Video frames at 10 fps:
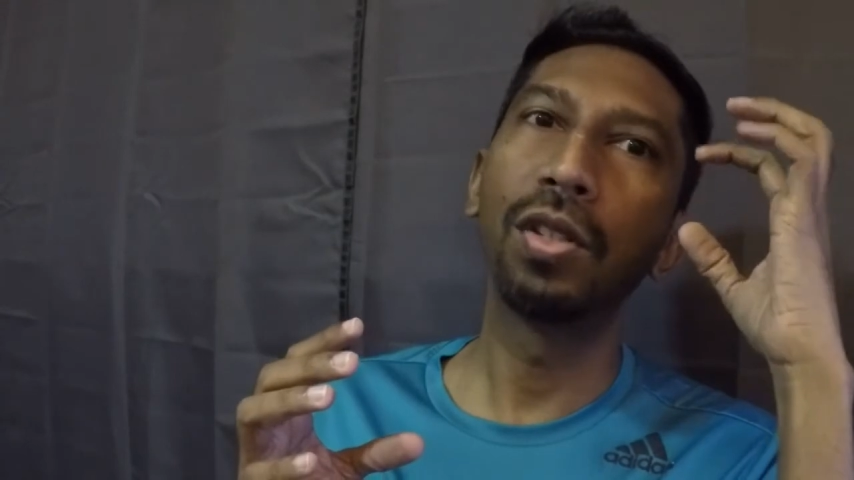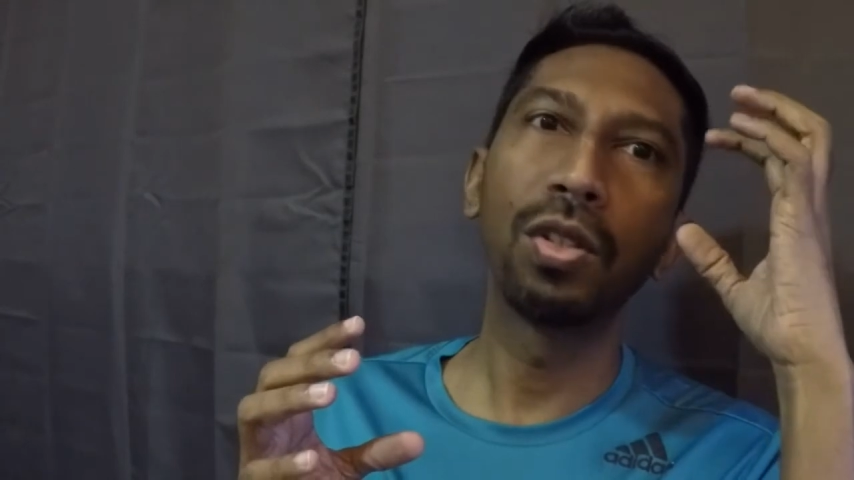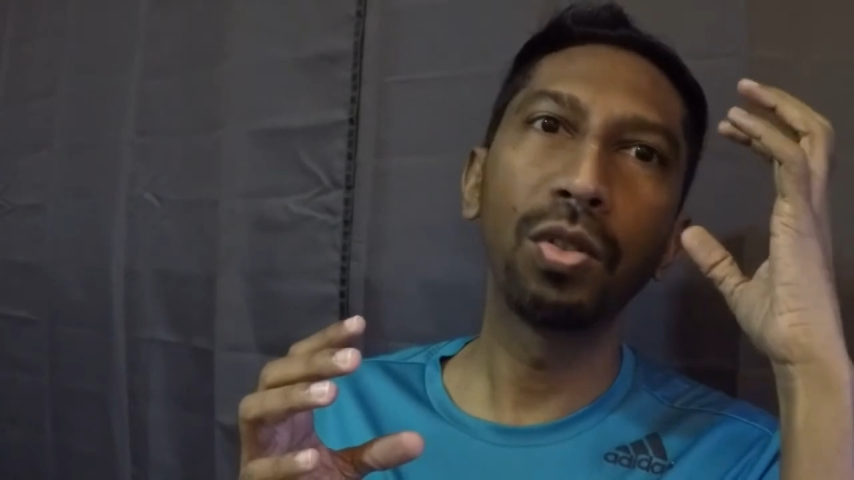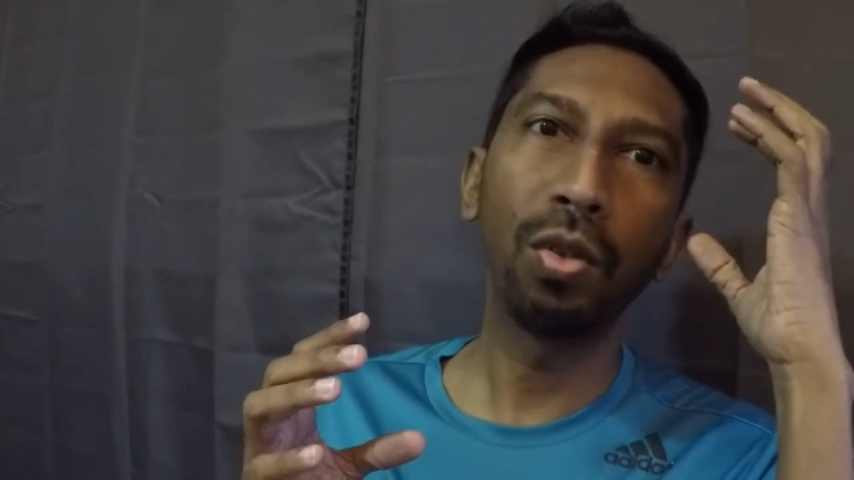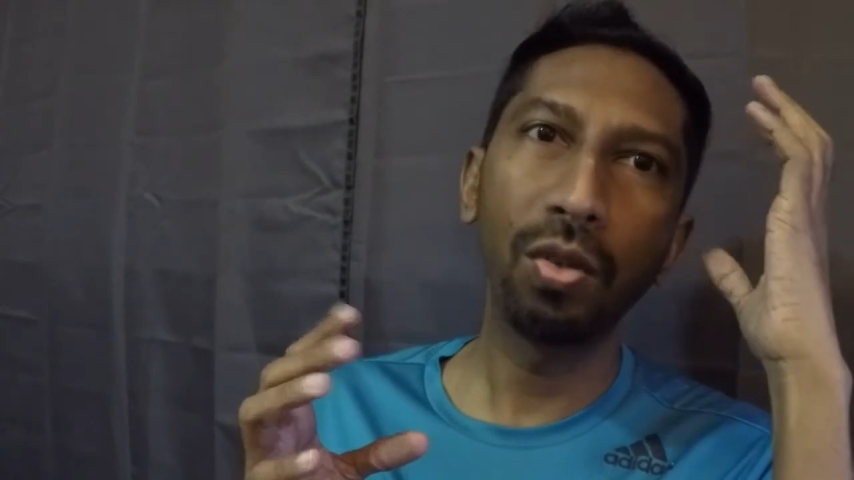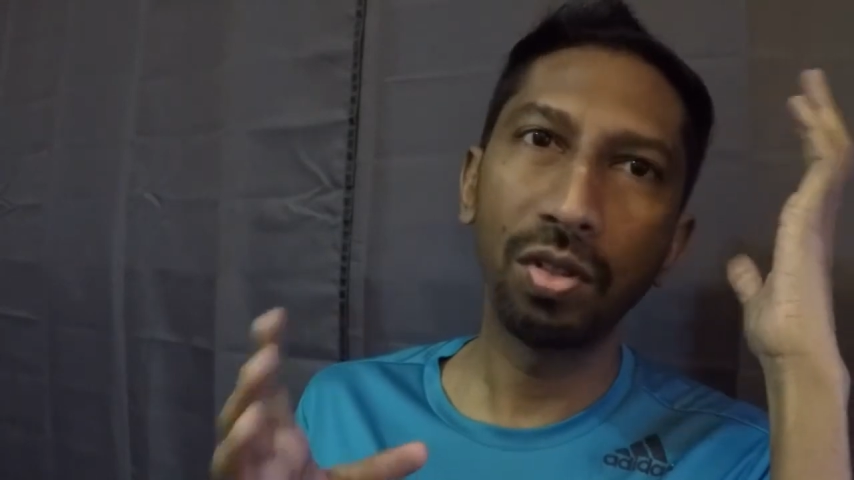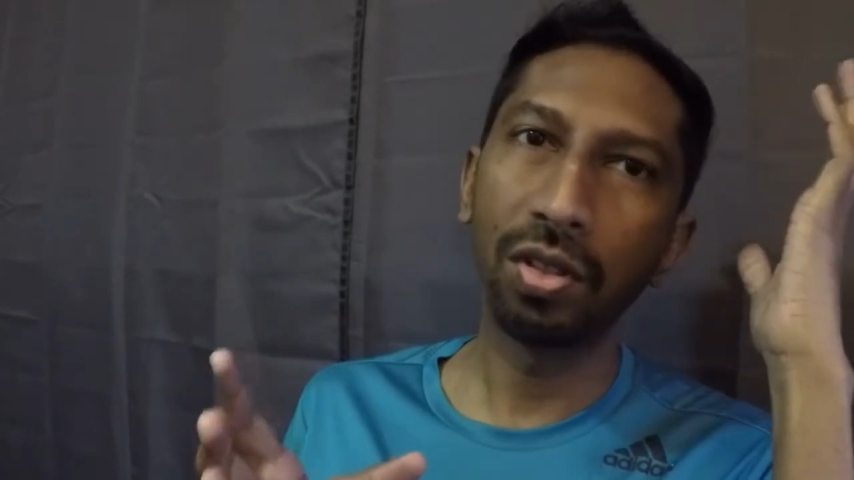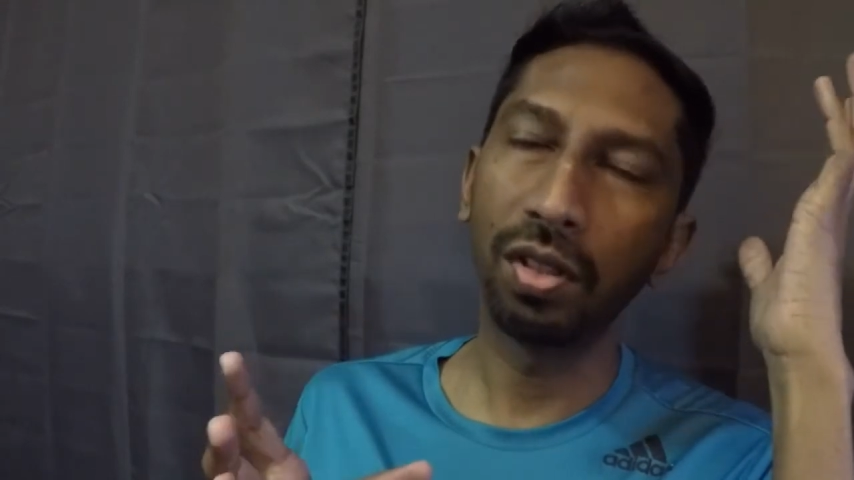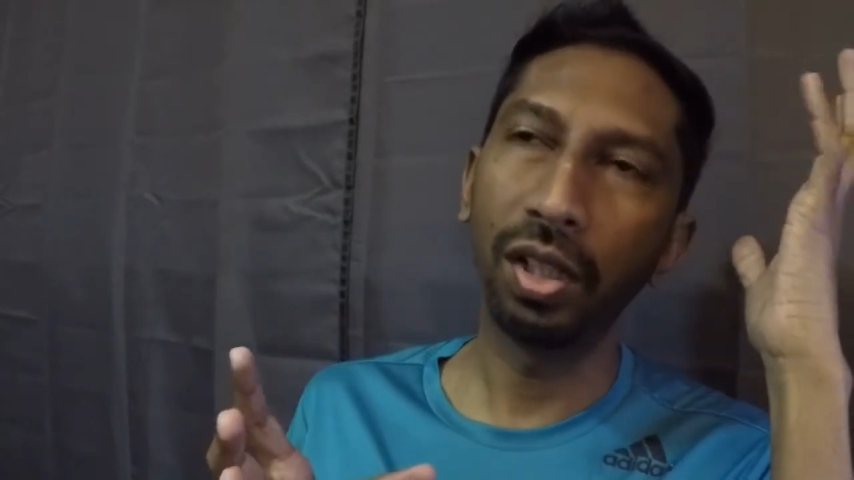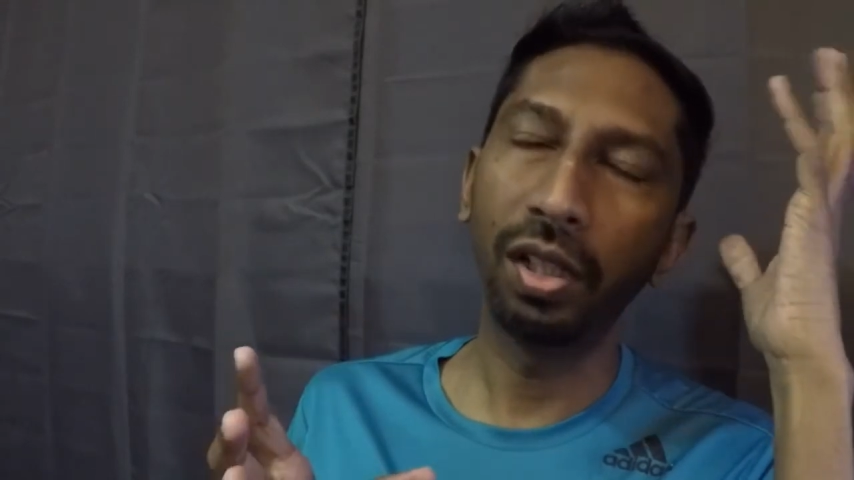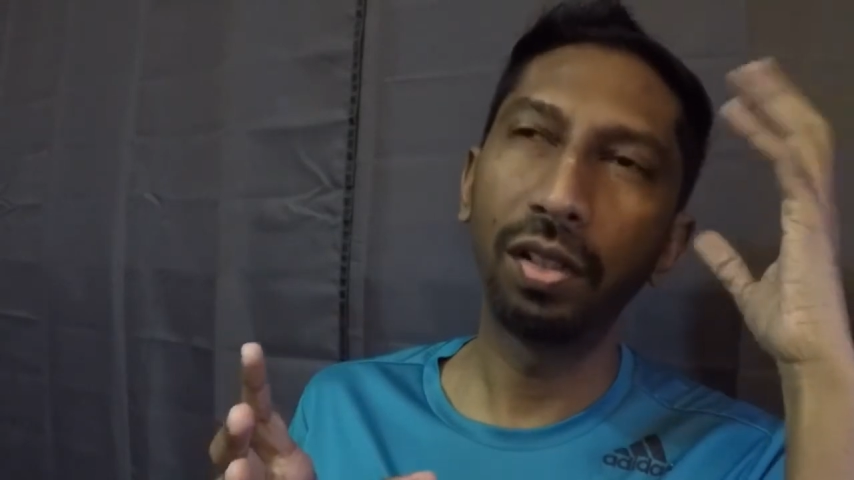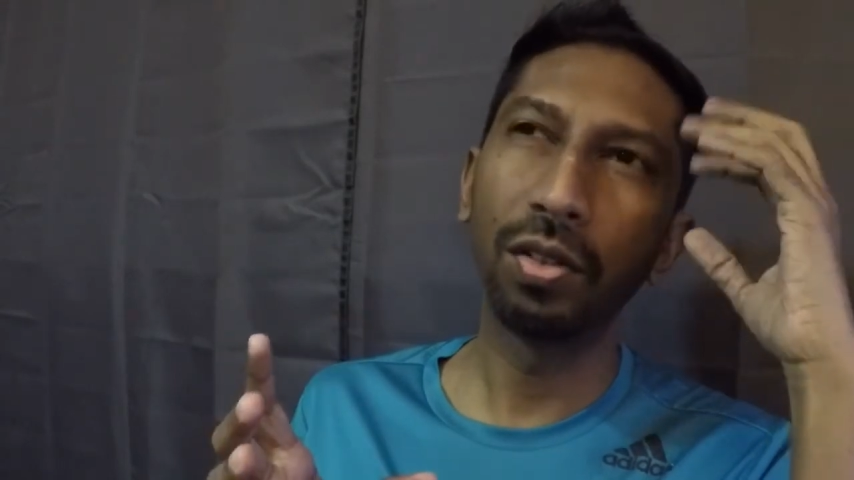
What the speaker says: source, right?